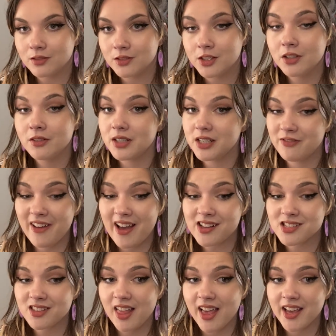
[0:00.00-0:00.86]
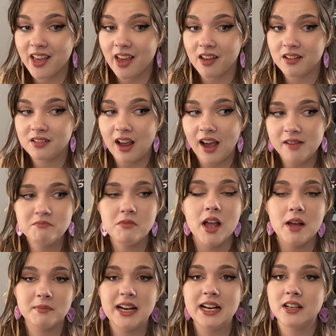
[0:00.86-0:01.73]
do in fact like it. I'm
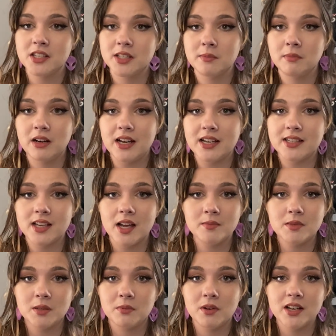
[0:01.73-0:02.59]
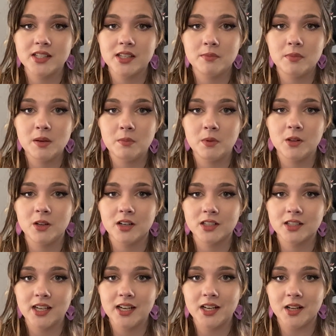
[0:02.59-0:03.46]
kind of surprised. I'm surprised that people are
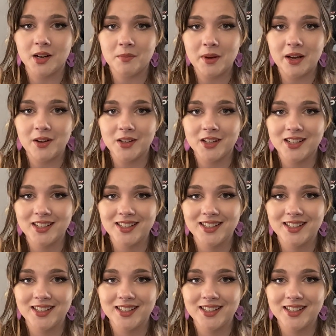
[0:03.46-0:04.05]
excited about it.